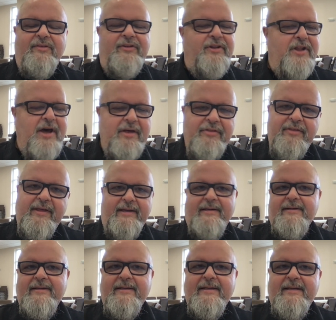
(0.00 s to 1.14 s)

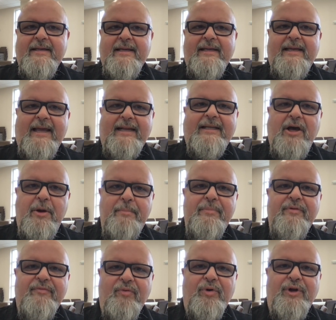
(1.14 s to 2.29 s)
Nothing can come
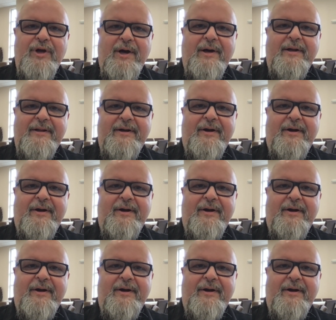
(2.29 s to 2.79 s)
before God in